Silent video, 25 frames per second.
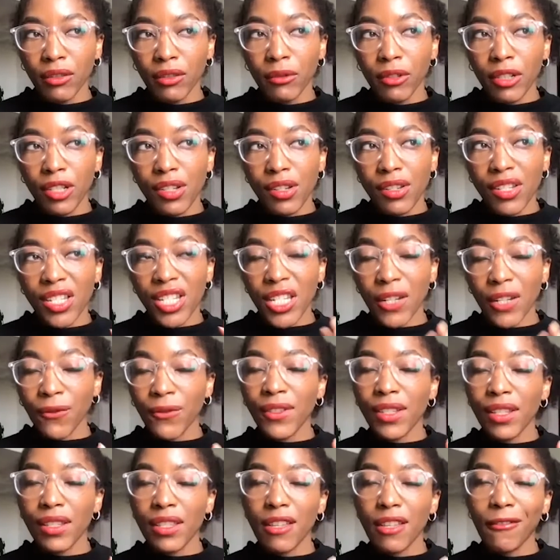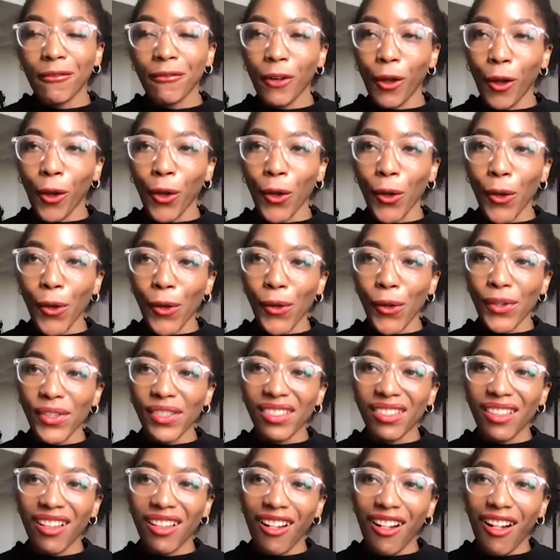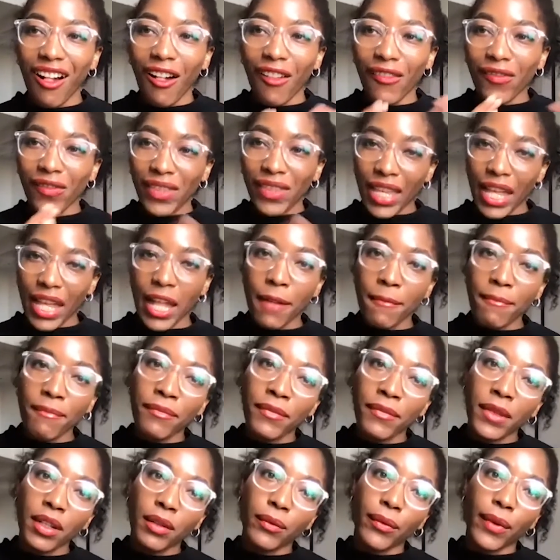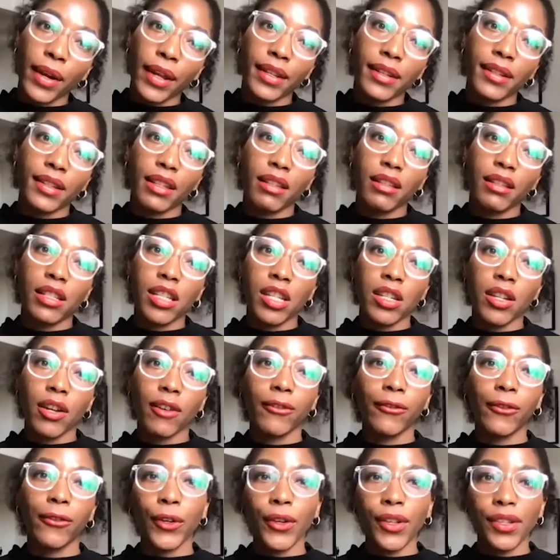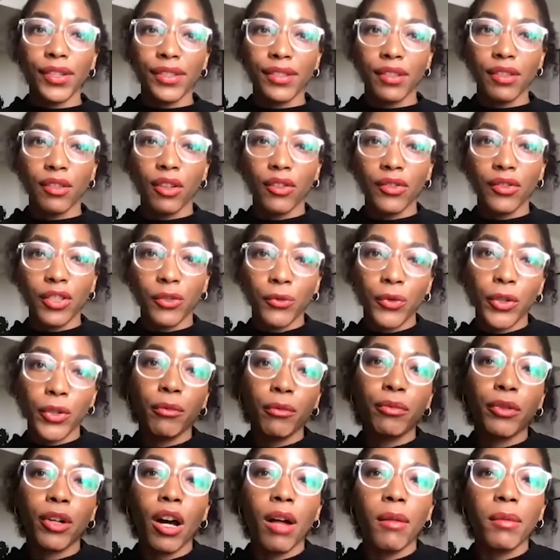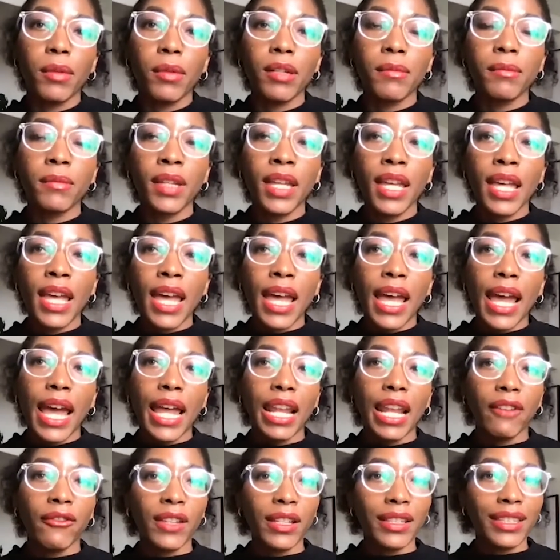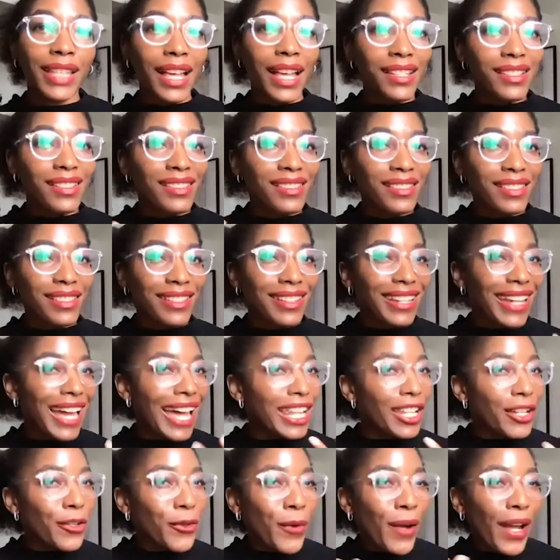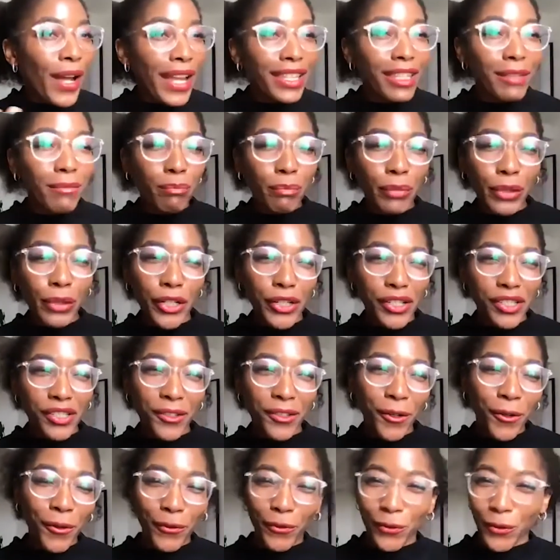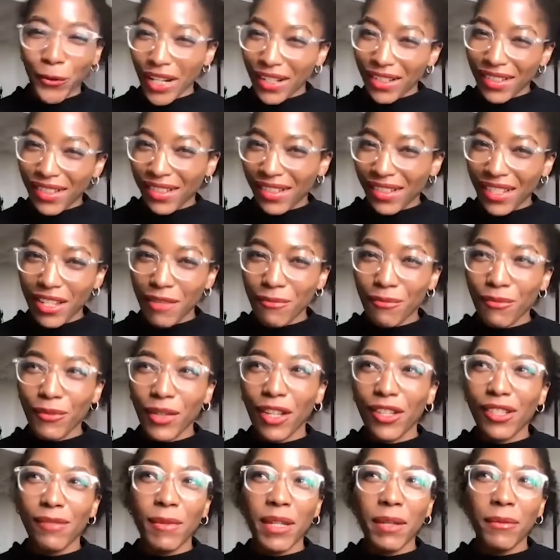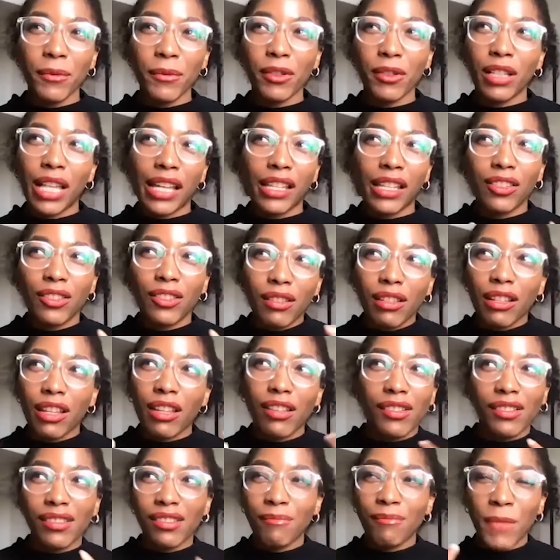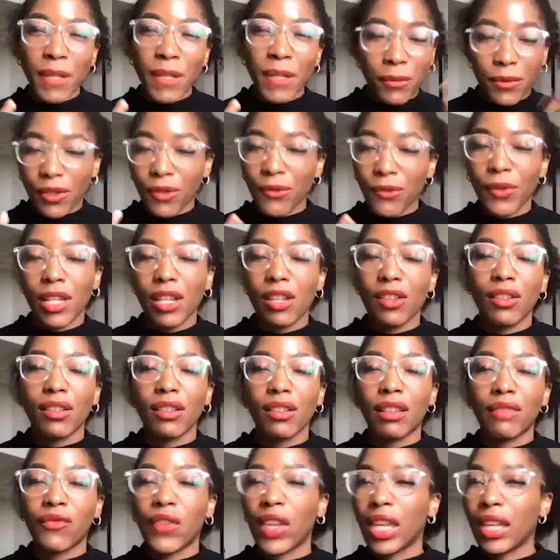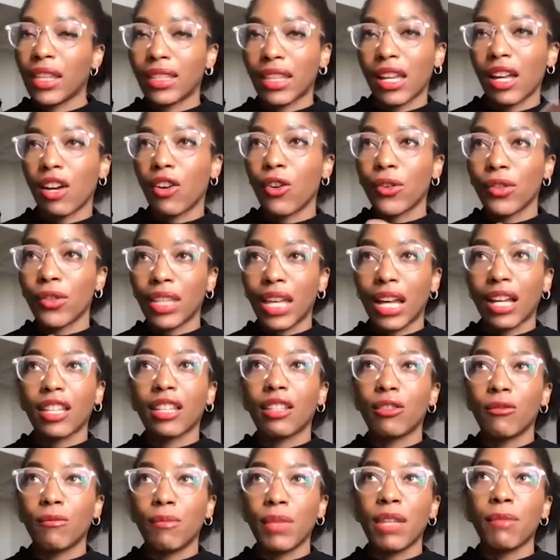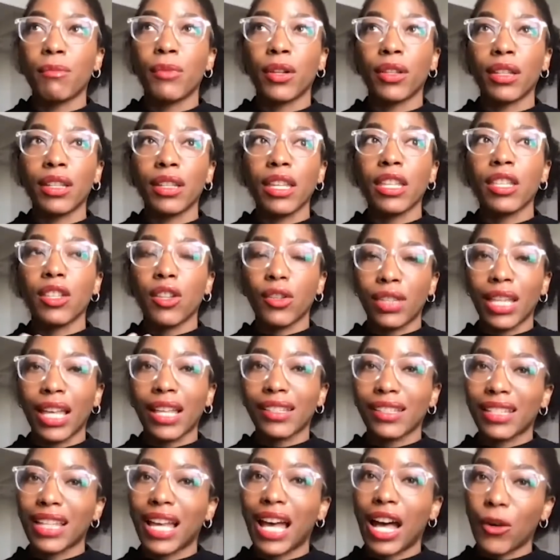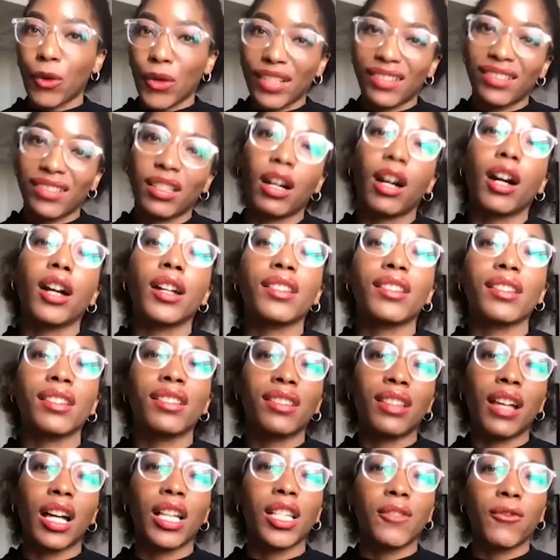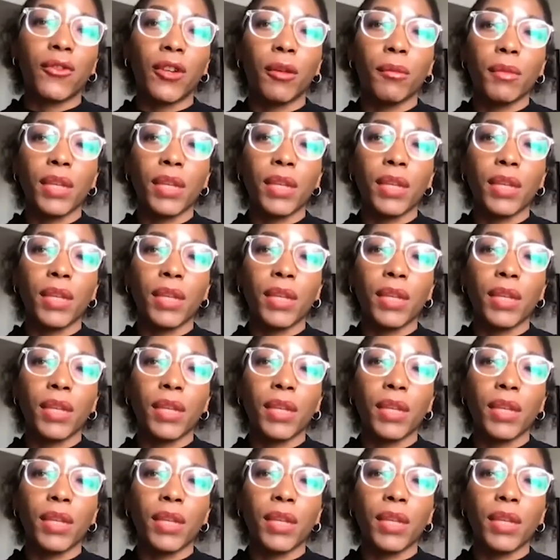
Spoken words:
shifting their focus on them rather than focusing on the real problem. And I think that's kind of where the birth of racism, because people don't really think that, oh, that could be, but that's how it starts from